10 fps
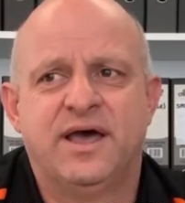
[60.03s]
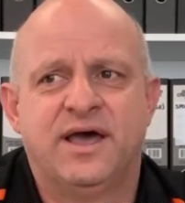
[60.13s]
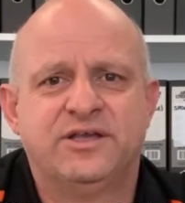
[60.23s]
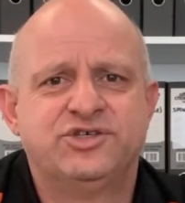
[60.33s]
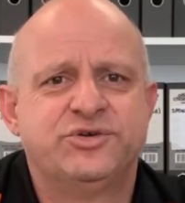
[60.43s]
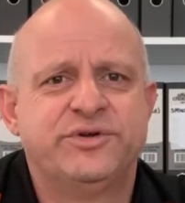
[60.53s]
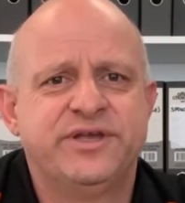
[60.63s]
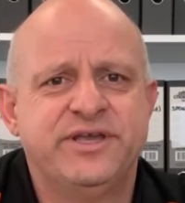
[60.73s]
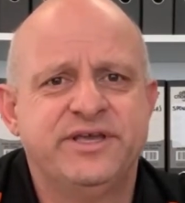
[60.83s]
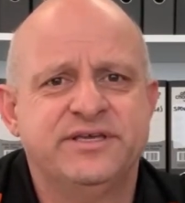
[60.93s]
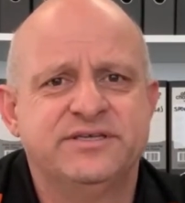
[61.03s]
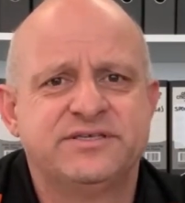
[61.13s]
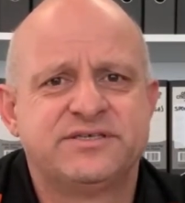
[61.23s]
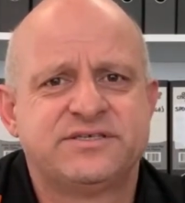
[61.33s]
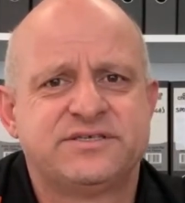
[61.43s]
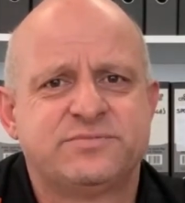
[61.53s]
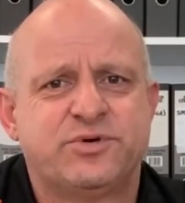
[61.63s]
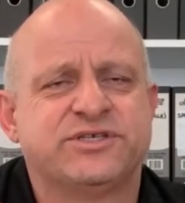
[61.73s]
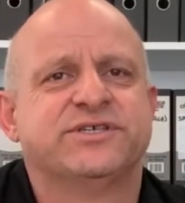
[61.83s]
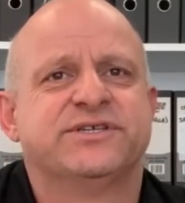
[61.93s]
During his
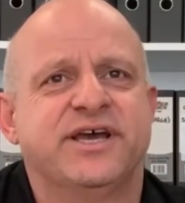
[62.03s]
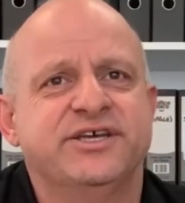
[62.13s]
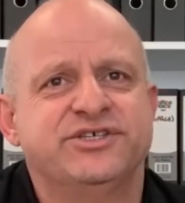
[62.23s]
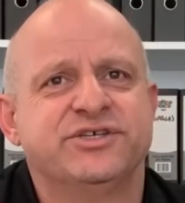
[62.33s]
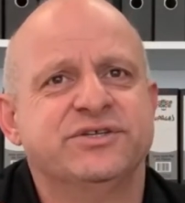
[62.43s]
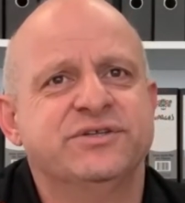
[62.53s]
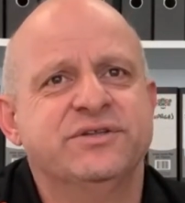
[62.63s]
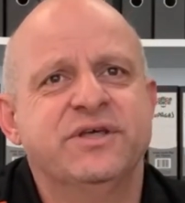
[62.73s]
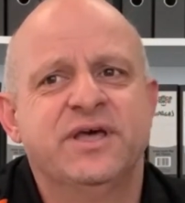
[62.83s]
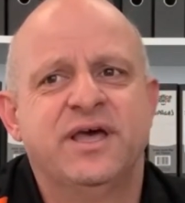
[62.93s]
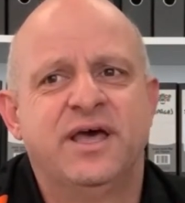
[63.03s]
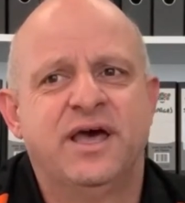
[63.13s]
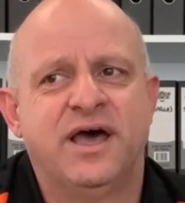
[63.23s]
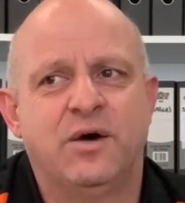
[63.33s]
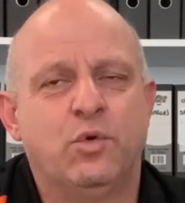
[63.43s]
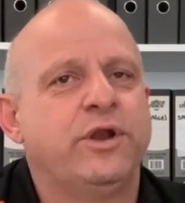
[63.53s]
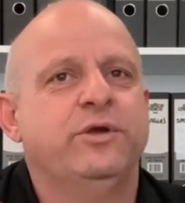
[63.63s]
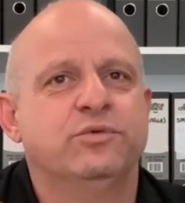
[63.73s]
presentation, what he was